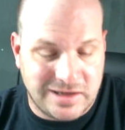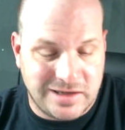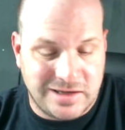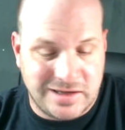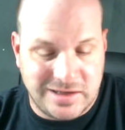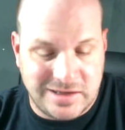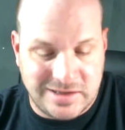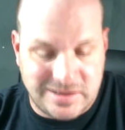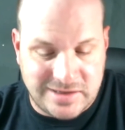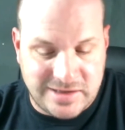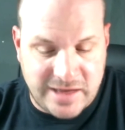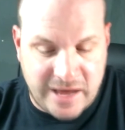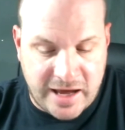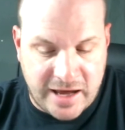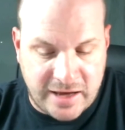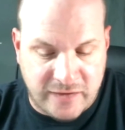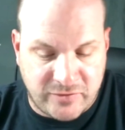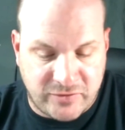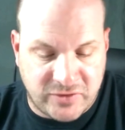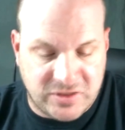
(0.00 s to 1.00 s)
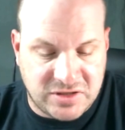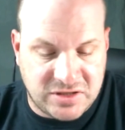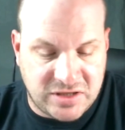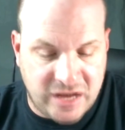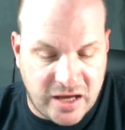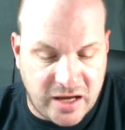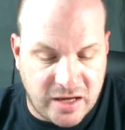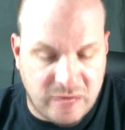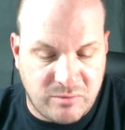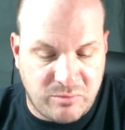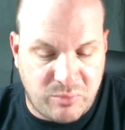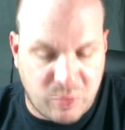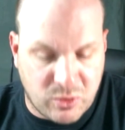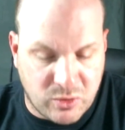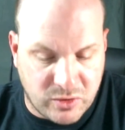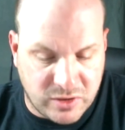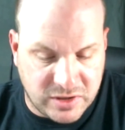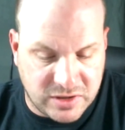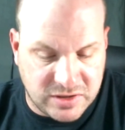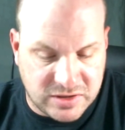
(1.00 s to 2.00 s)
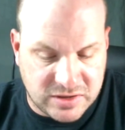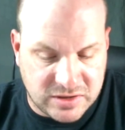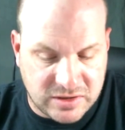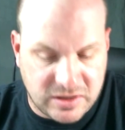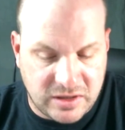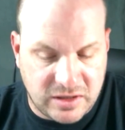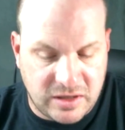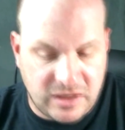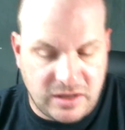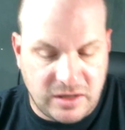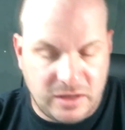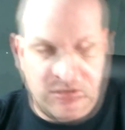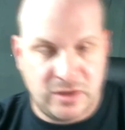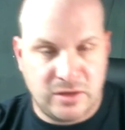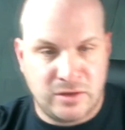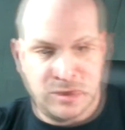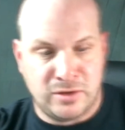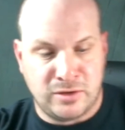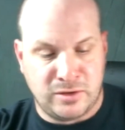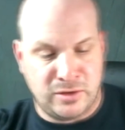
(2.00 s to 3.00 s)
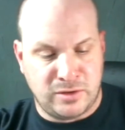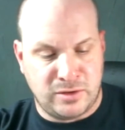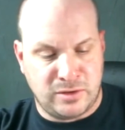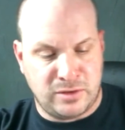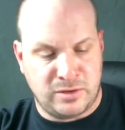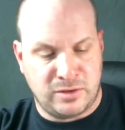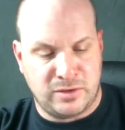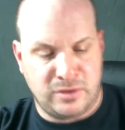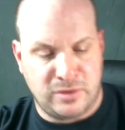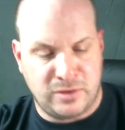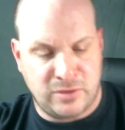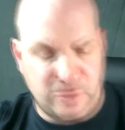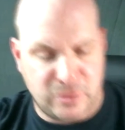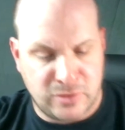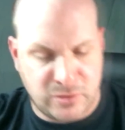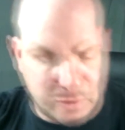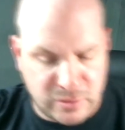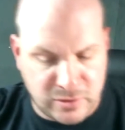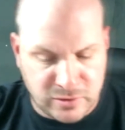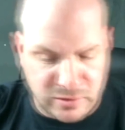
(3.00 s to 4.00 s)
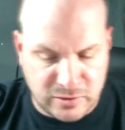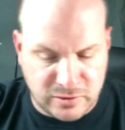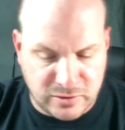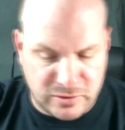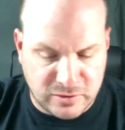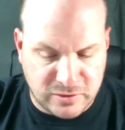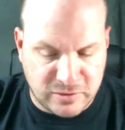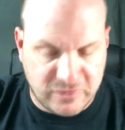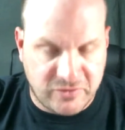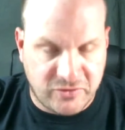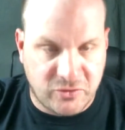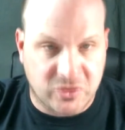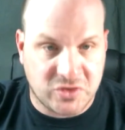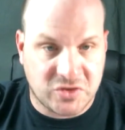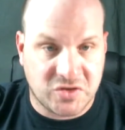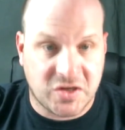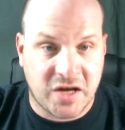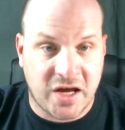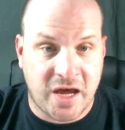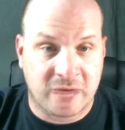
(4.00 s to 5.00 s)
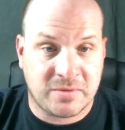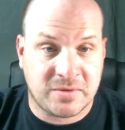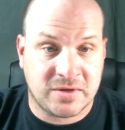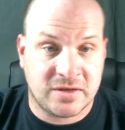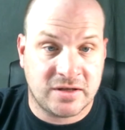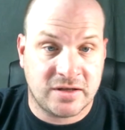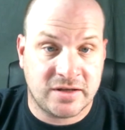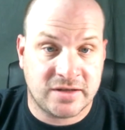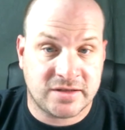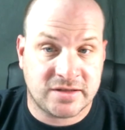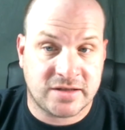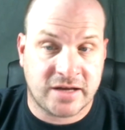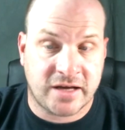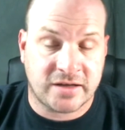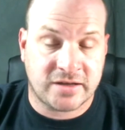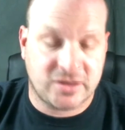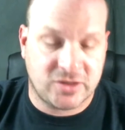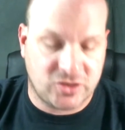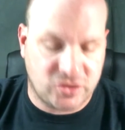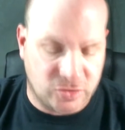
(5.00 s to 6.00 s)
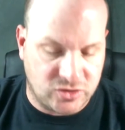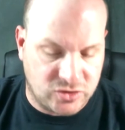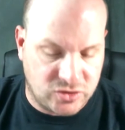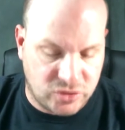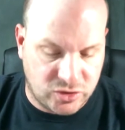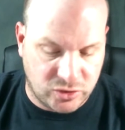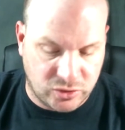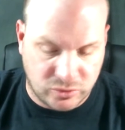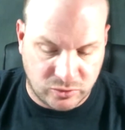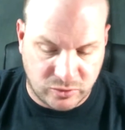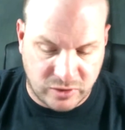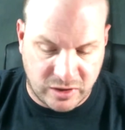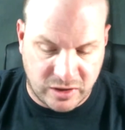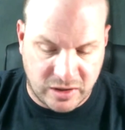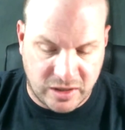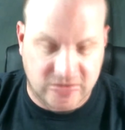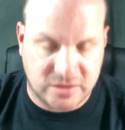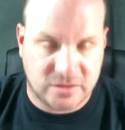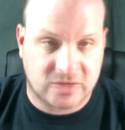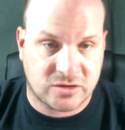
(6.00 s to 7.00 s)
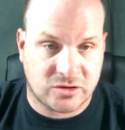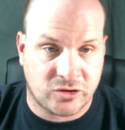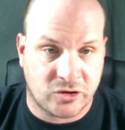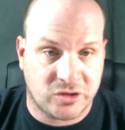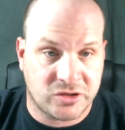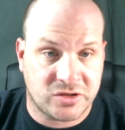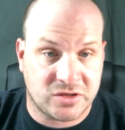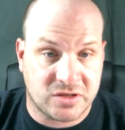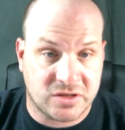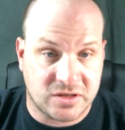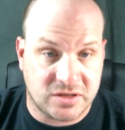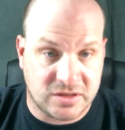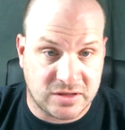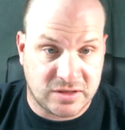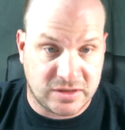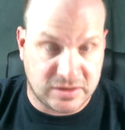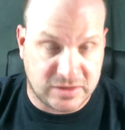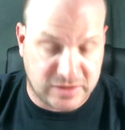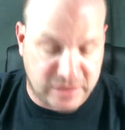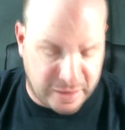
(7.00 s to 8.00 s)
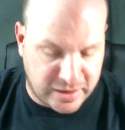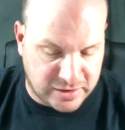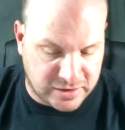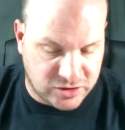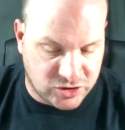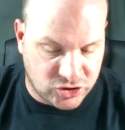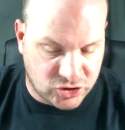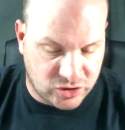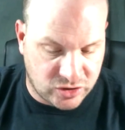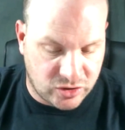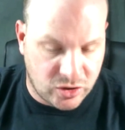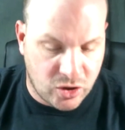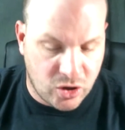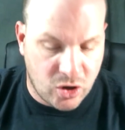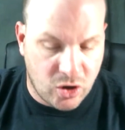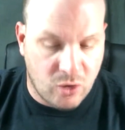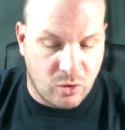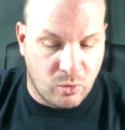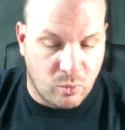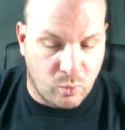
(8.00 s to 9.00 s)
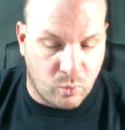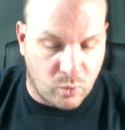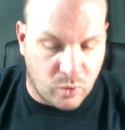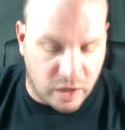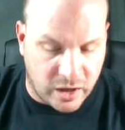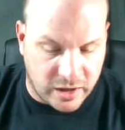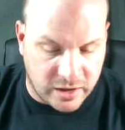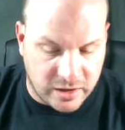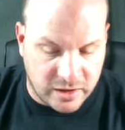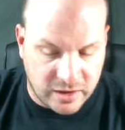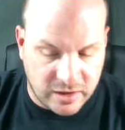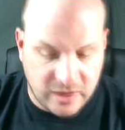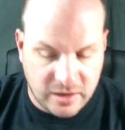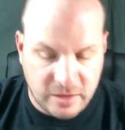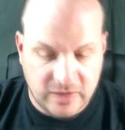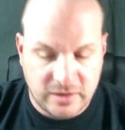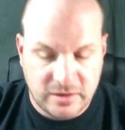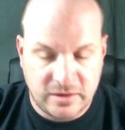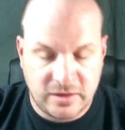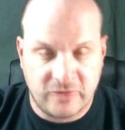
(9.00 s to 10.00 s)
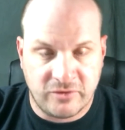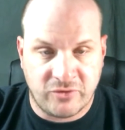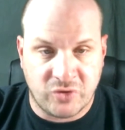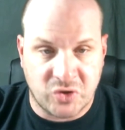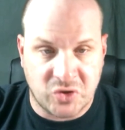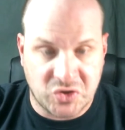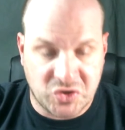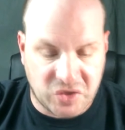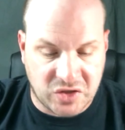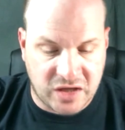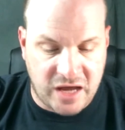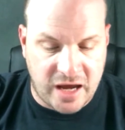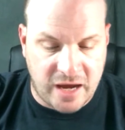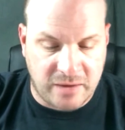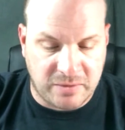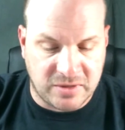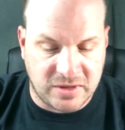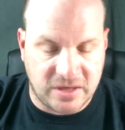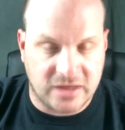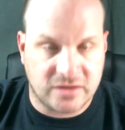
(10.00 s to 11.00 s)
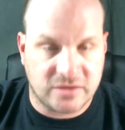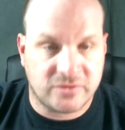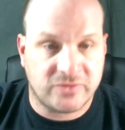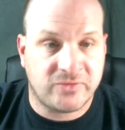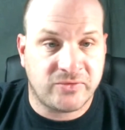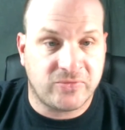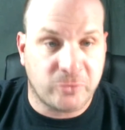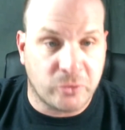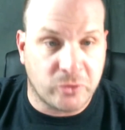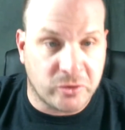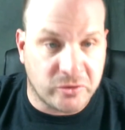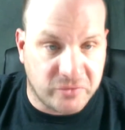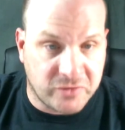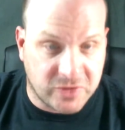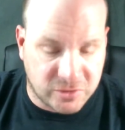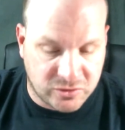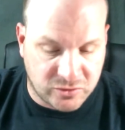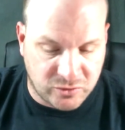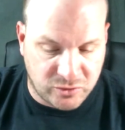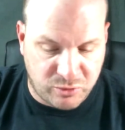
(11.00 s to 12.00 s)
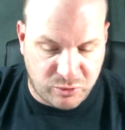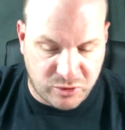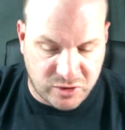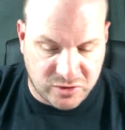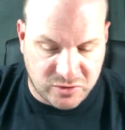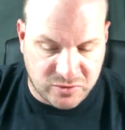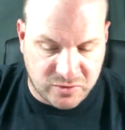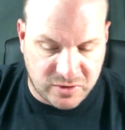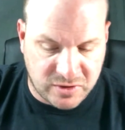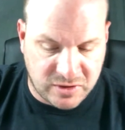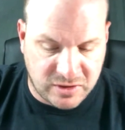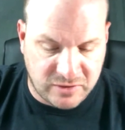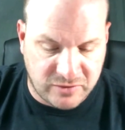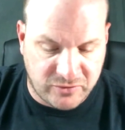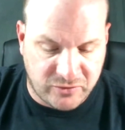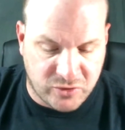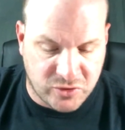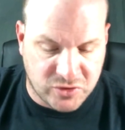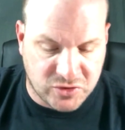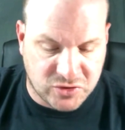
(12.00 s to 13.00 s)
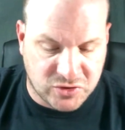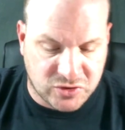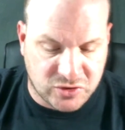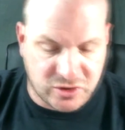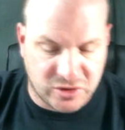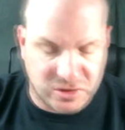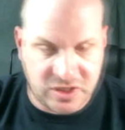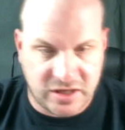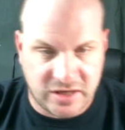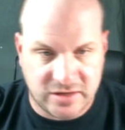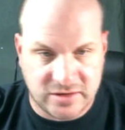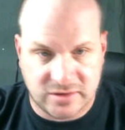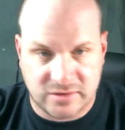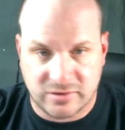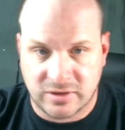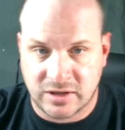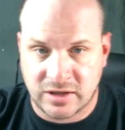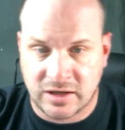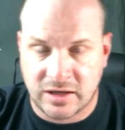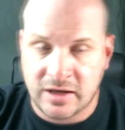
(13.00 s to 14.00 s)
that for 10 points, your Enforcer Captain is Tactician 2, whereas the Sergeant is a Tactician 1. The Enforcer Captain has 4 victory points, where the Enforcer Sergeant has 3.